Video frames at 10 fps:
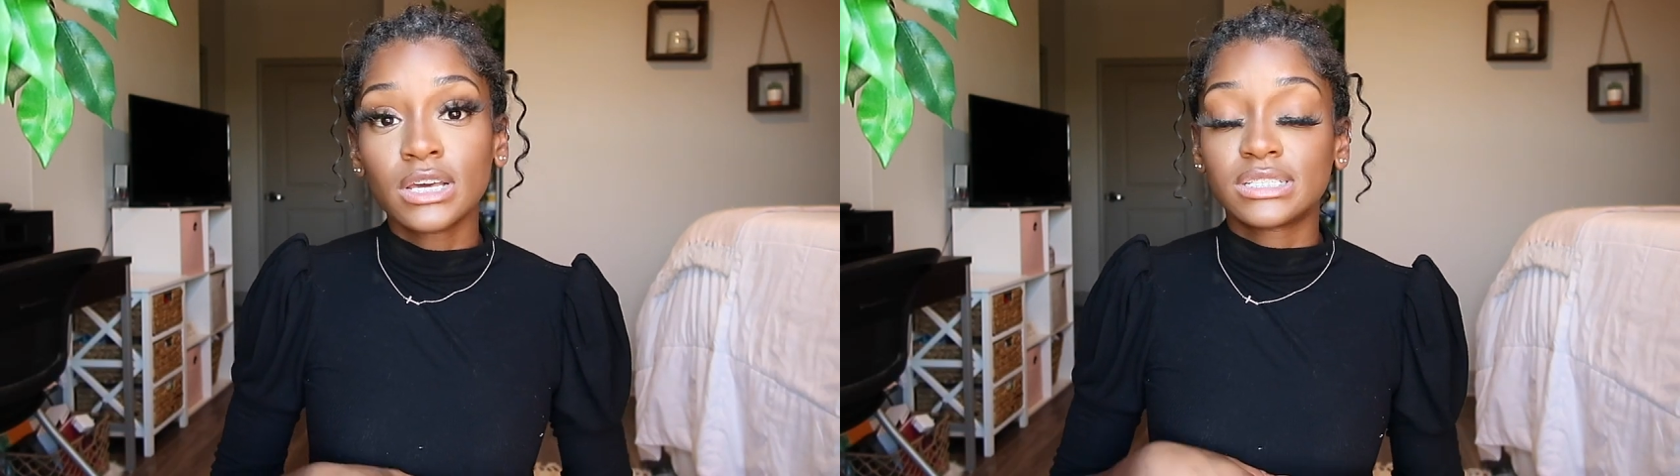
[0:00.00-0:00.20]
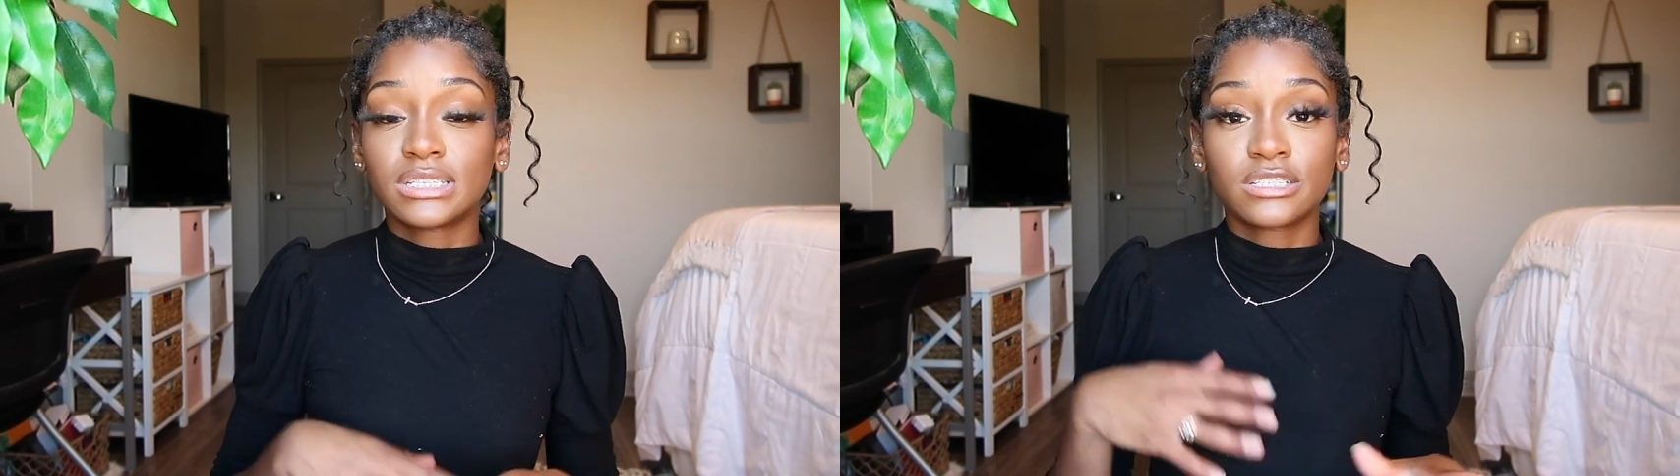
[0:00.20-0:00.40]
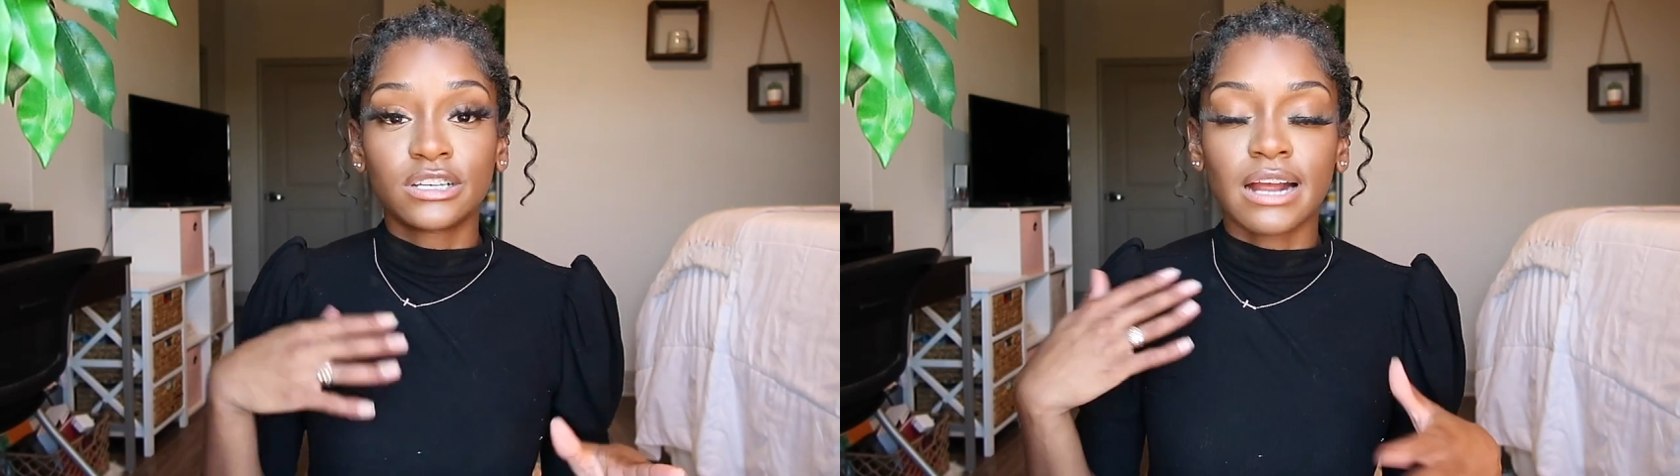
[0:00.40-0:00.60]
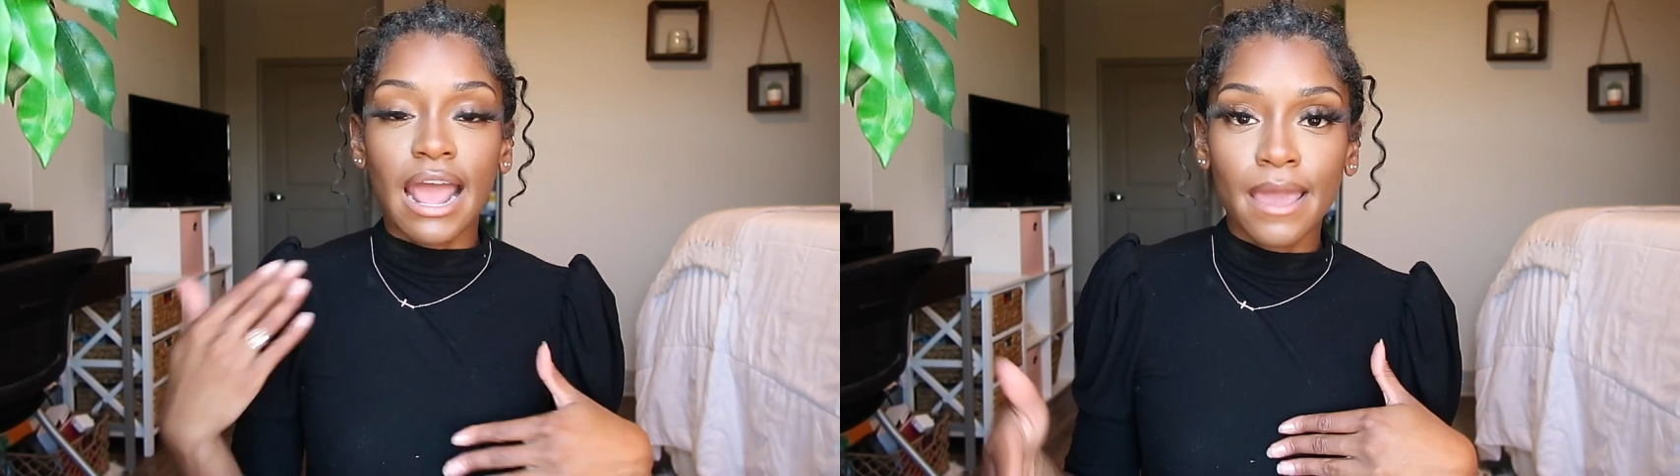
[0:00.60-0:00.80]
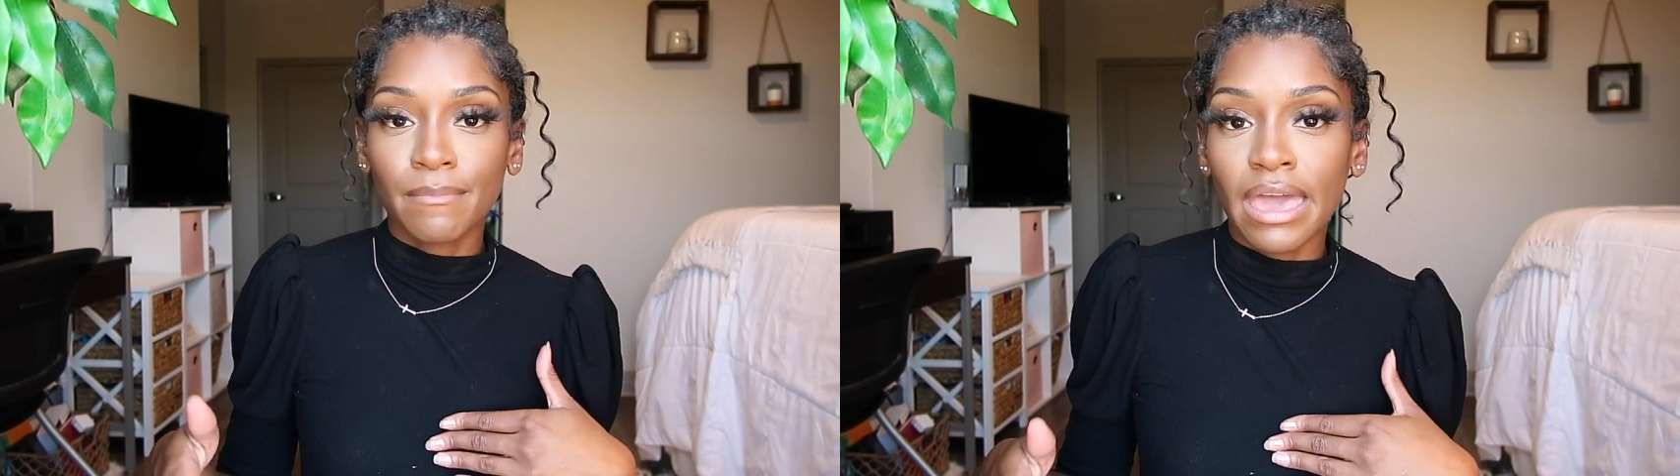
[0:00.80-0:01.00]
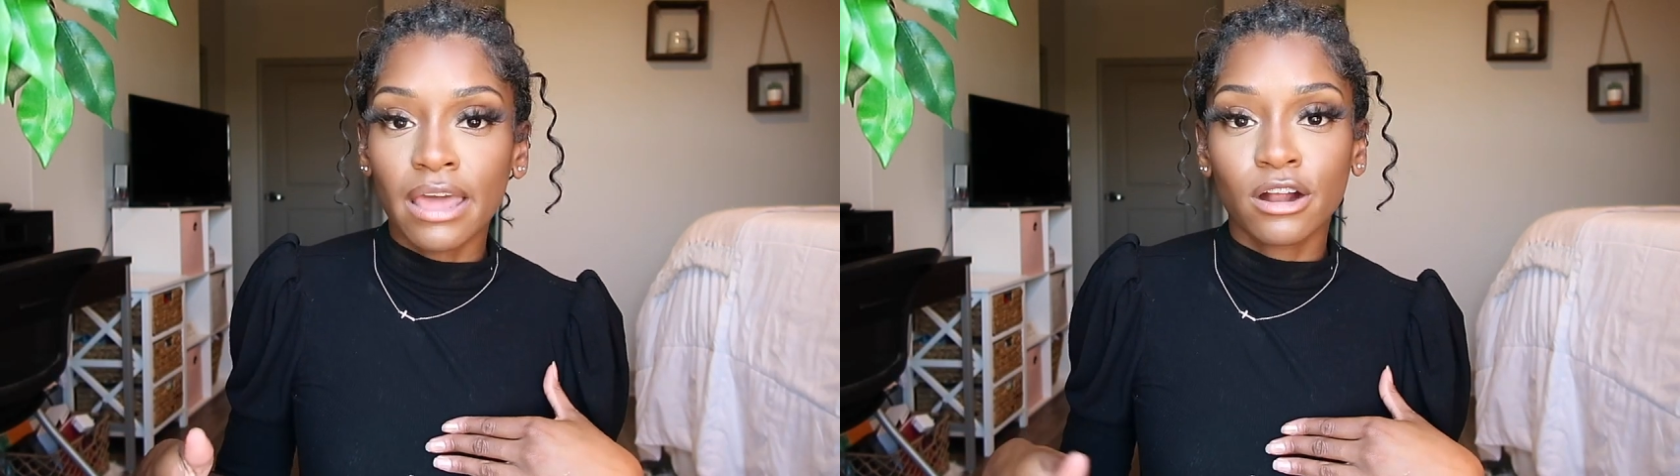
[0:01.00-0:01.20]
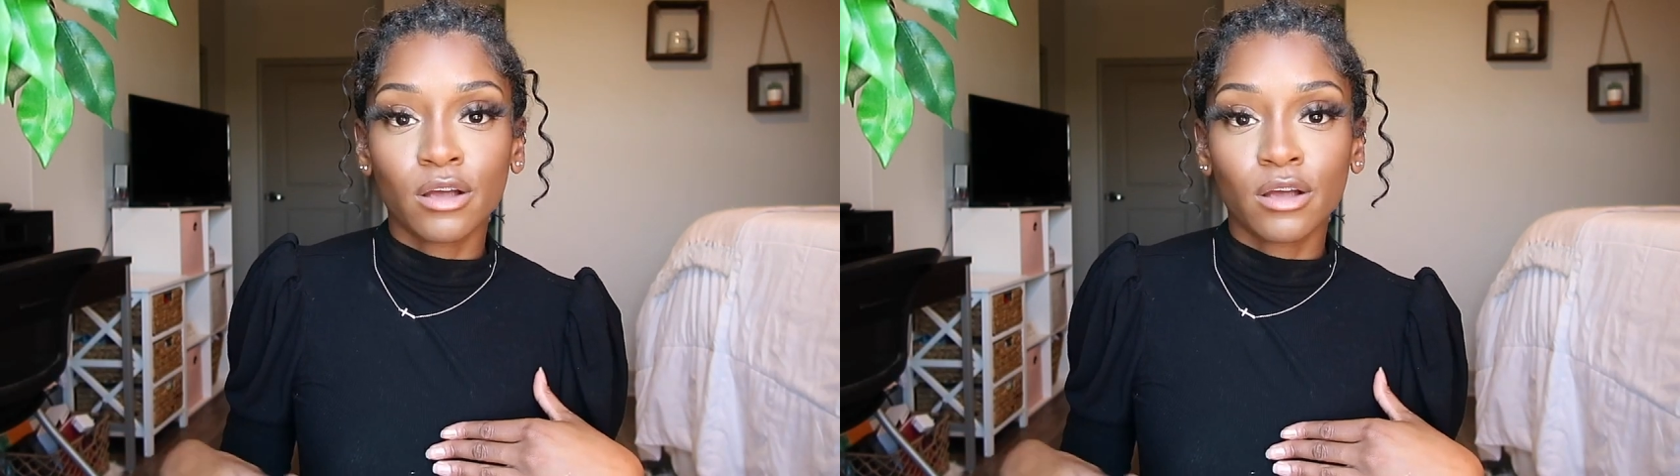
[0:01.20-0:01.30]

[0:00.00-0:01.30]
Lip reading: stick to your iPad or